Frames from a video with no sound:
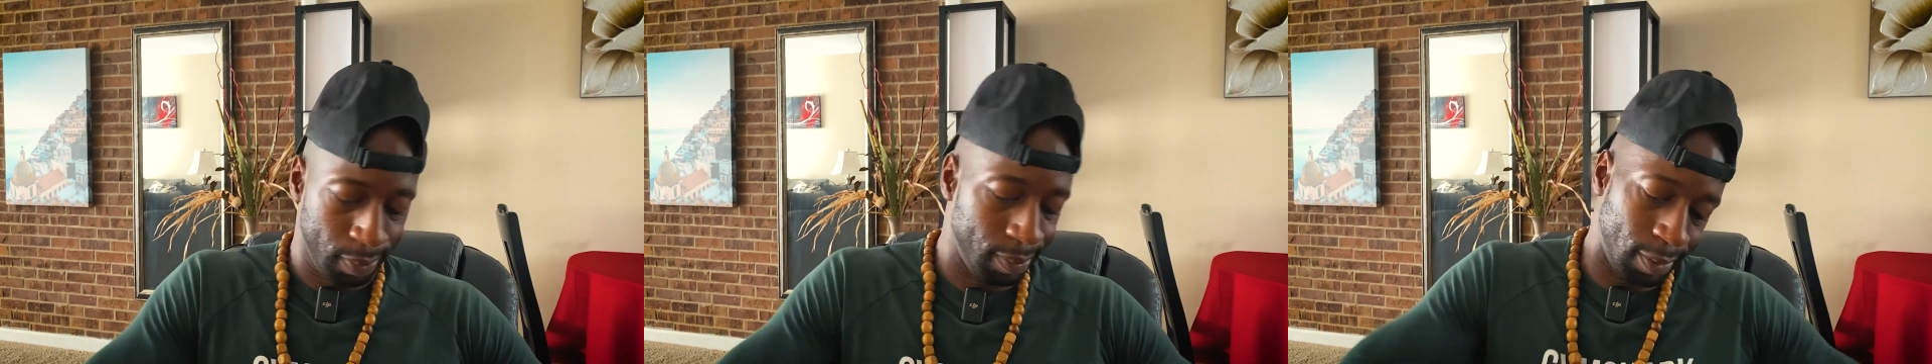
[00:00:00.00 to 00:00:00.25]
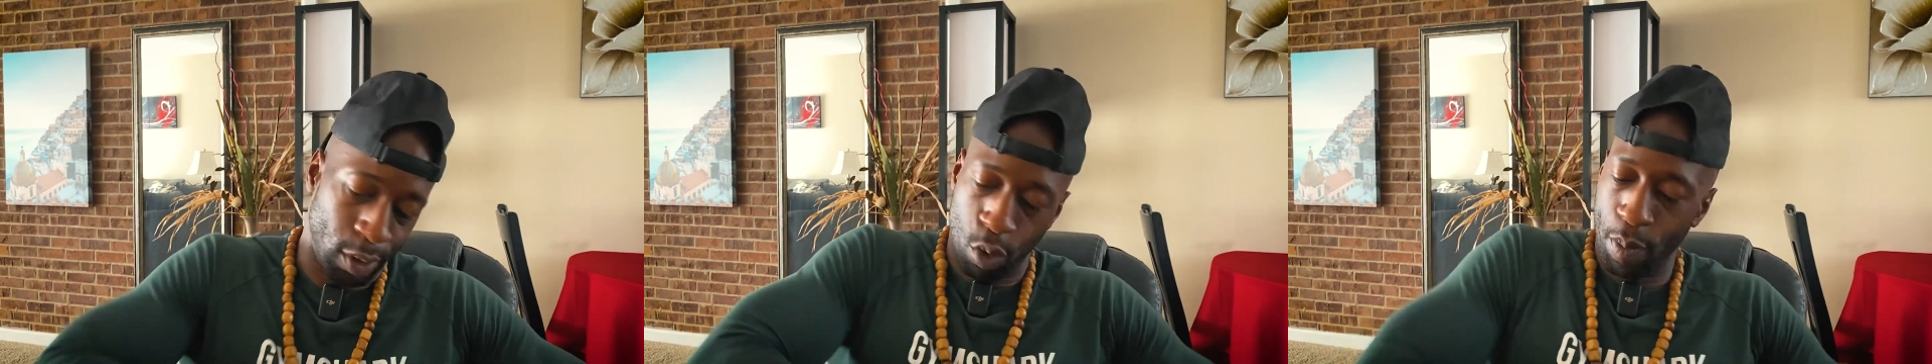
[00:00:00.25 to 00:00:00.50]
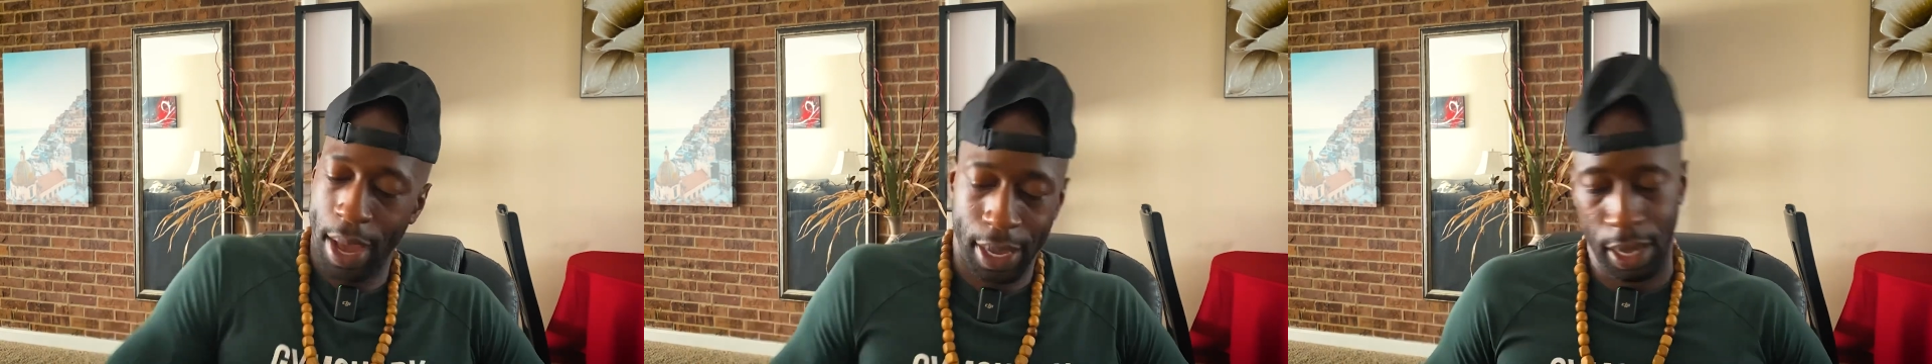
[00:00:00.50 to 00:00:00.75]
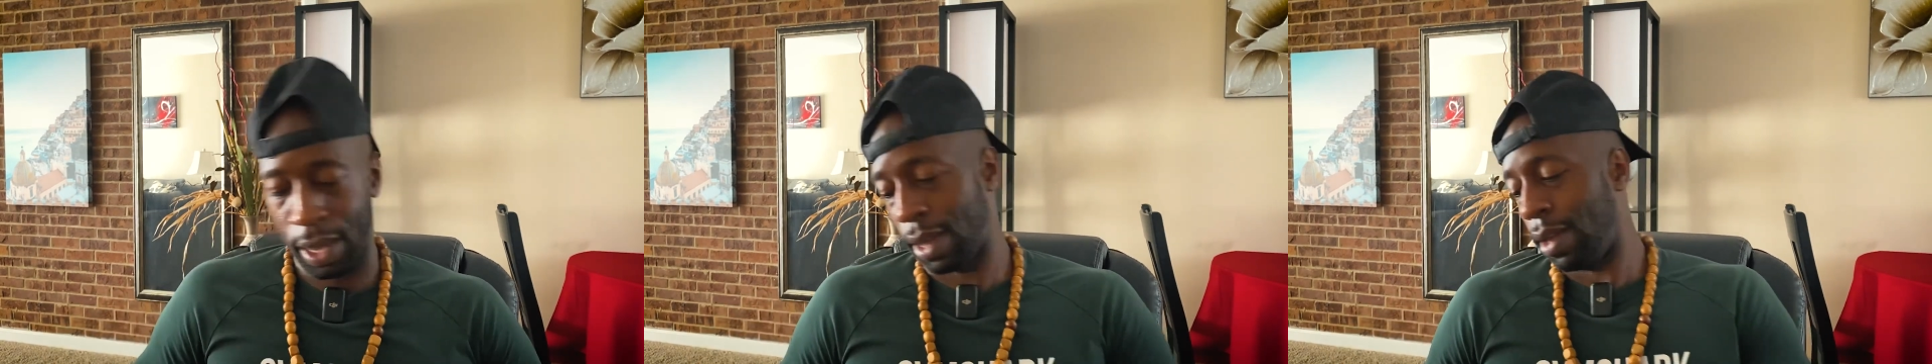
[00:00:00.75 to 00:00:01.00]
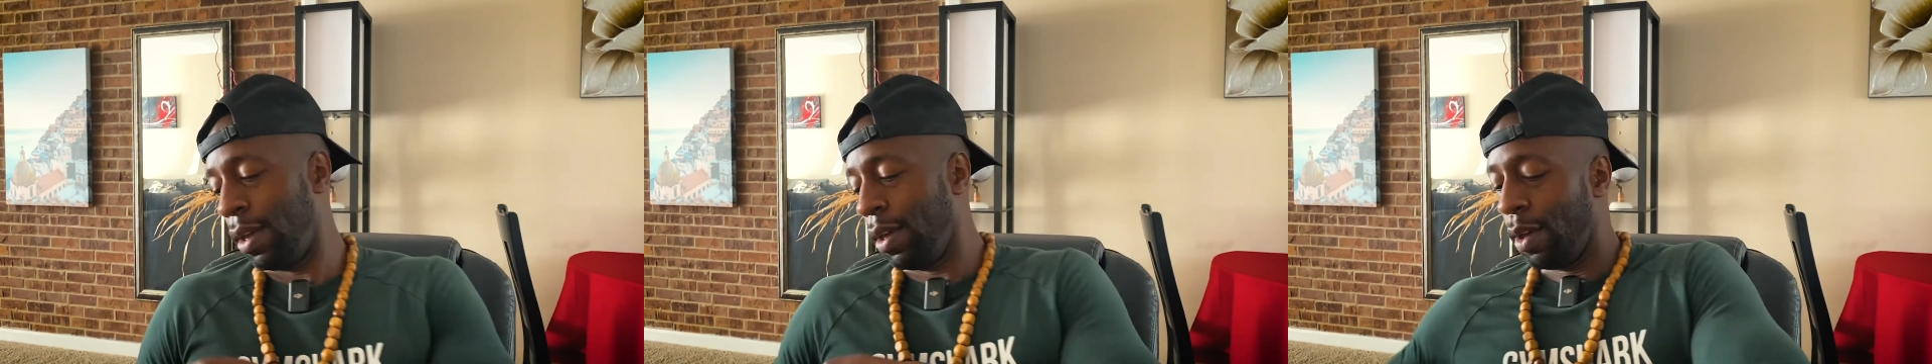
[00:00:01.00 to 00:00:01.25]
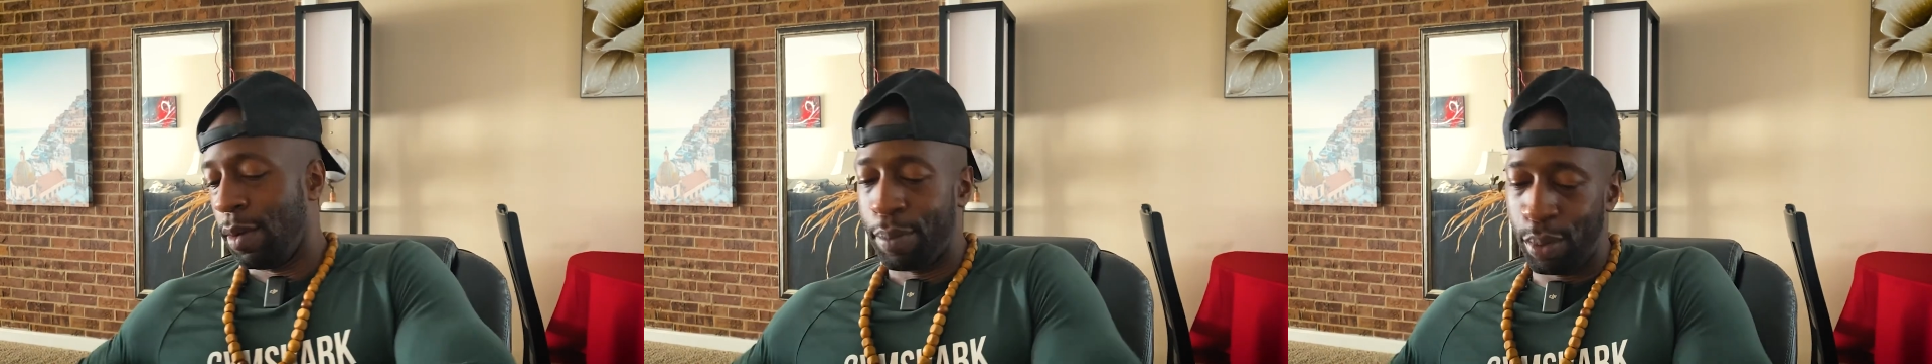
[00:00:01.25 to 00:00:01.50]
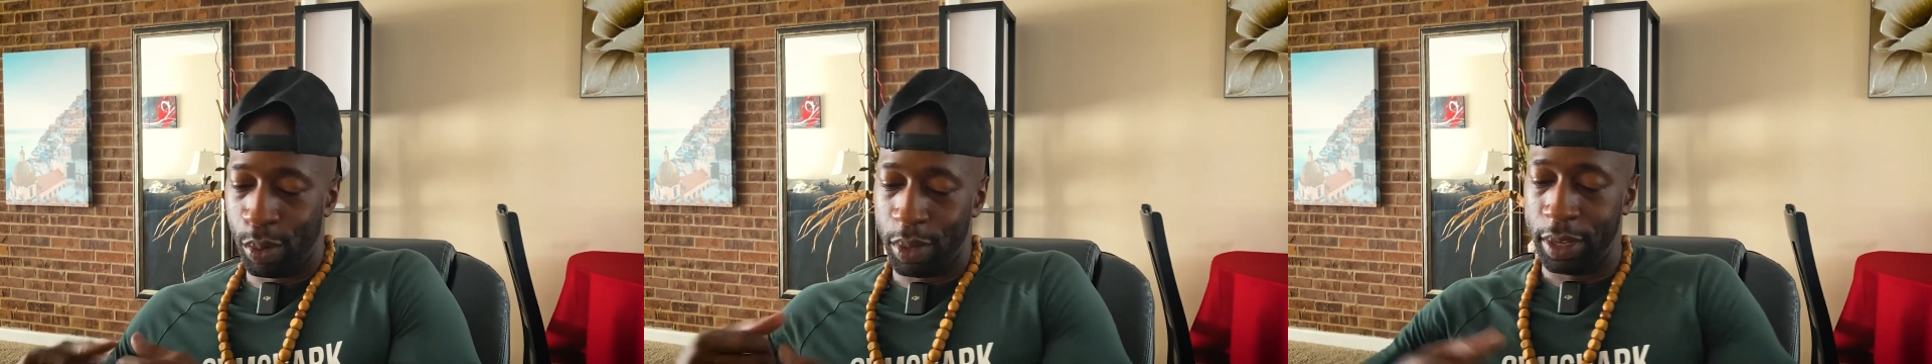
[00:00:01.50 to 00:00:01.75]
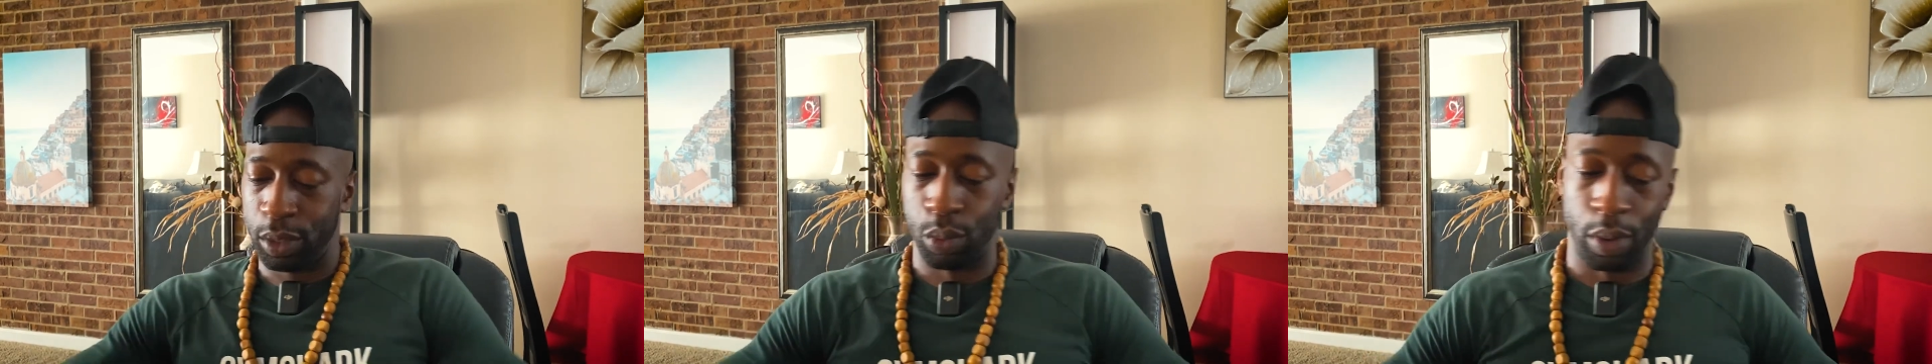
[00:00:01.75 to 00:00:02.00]
go back in, pull
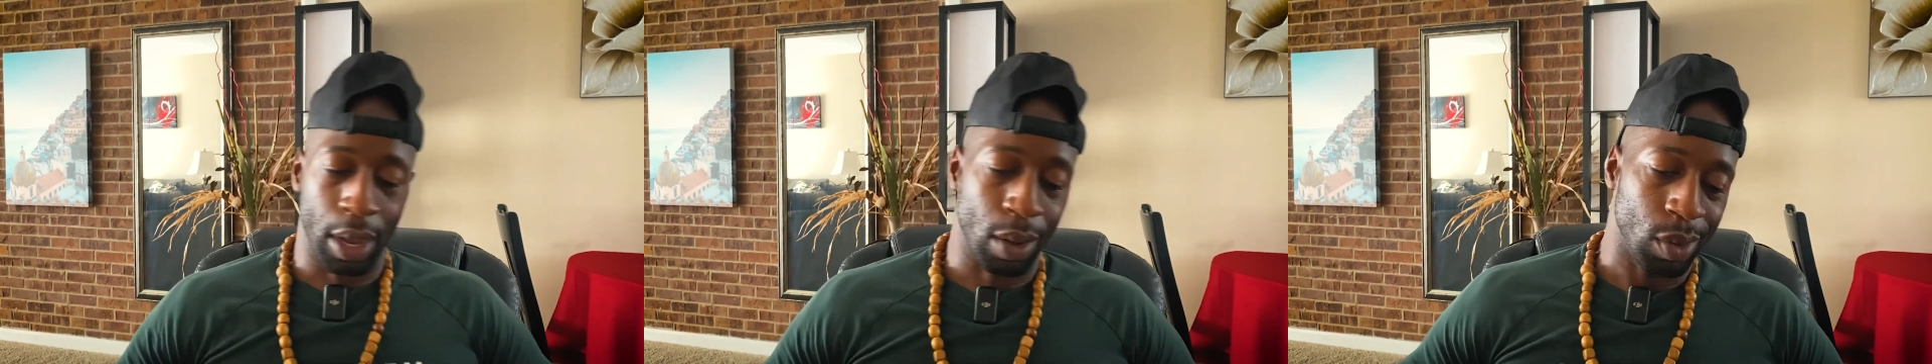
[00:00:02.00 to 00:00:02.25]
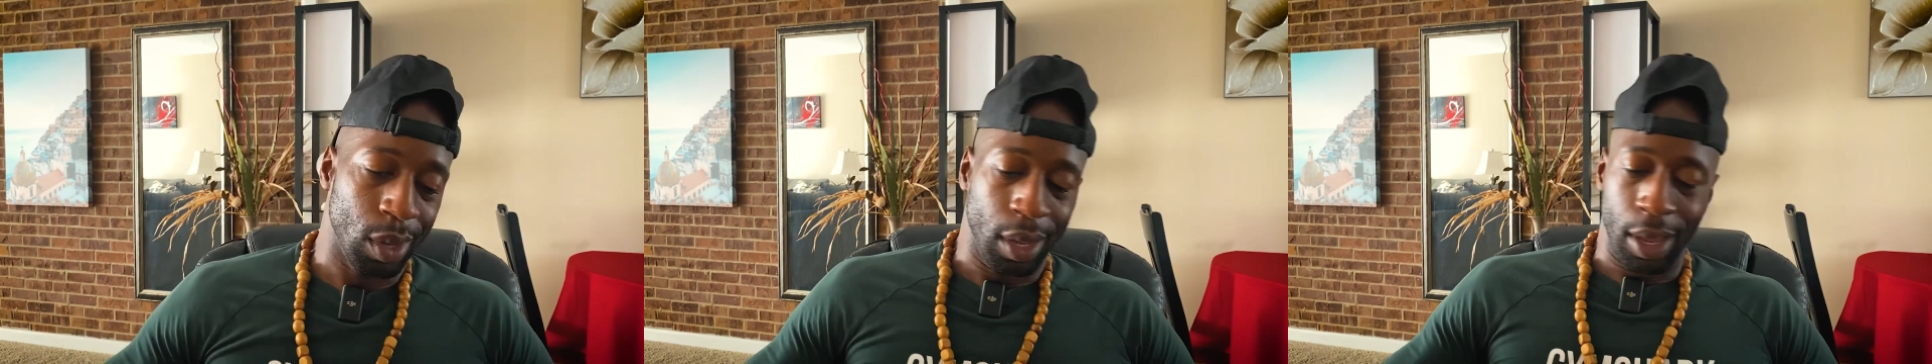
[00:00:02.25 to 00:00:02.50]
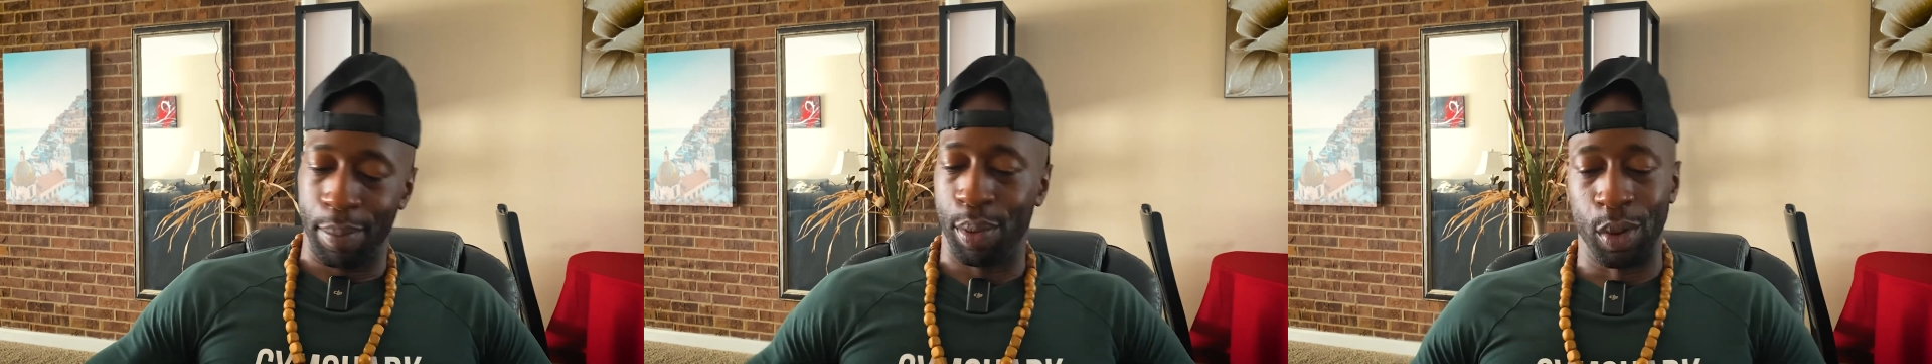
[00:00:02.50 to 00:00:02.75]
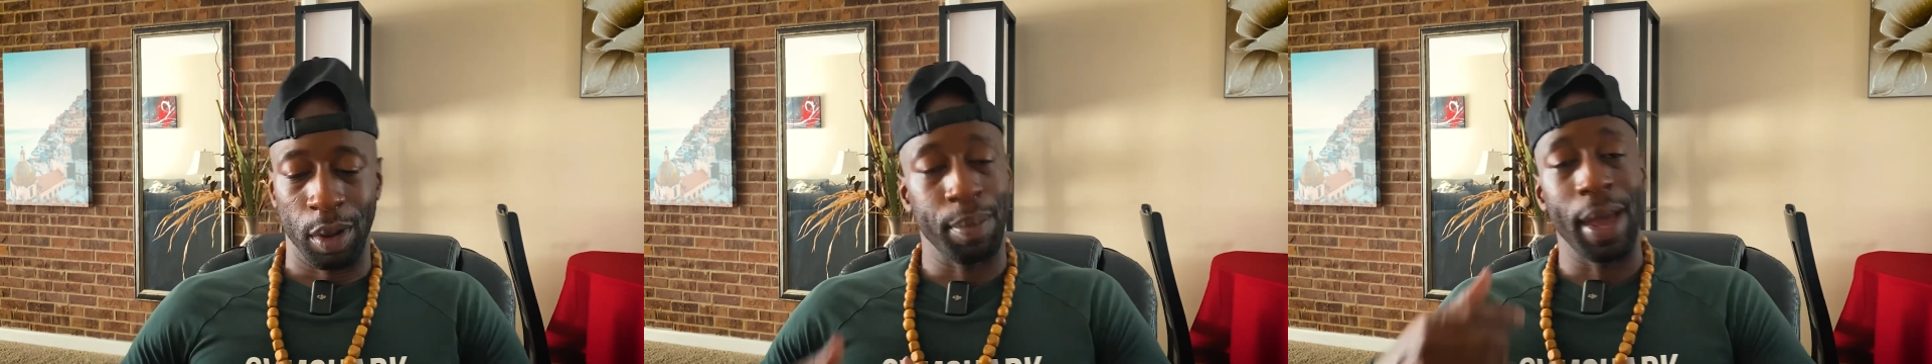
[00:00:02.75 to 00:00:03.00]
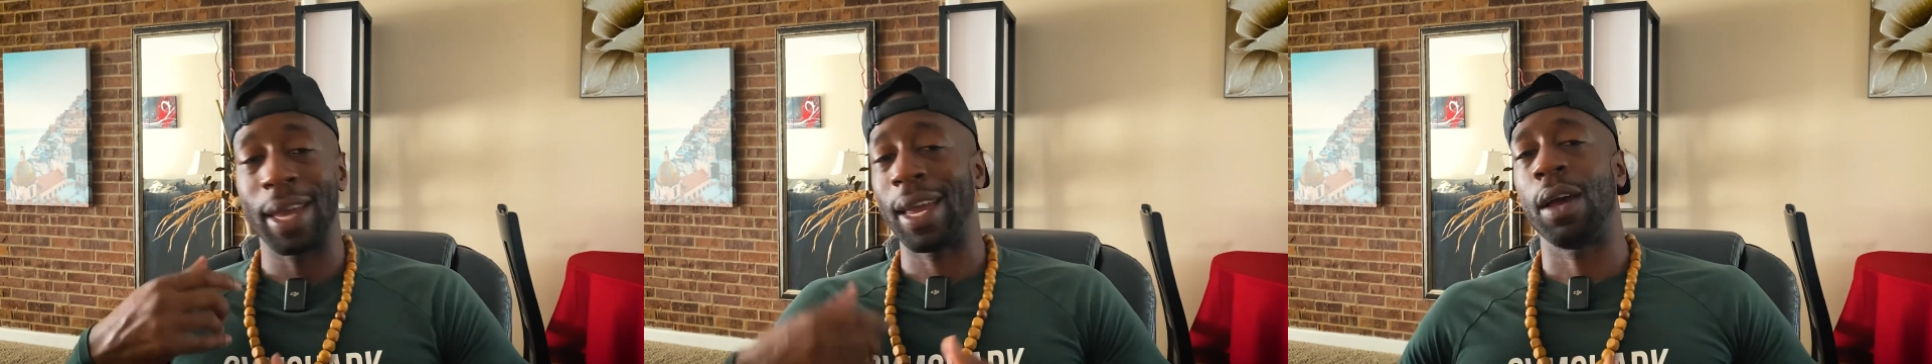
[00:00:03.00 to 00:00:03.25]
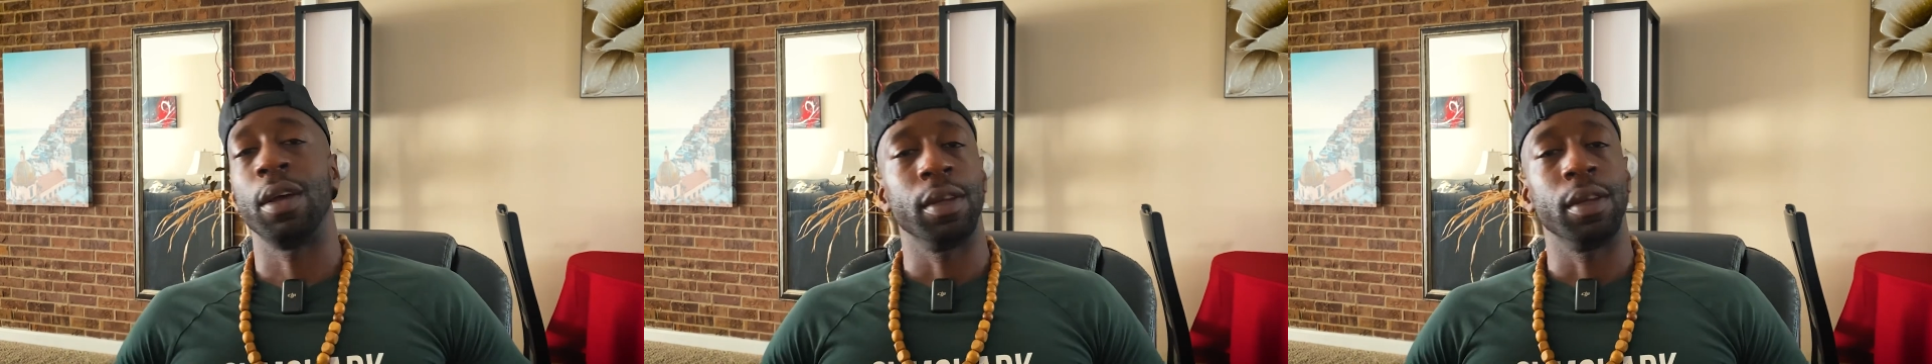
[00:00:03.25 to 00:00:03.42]
this around, and pull it back out.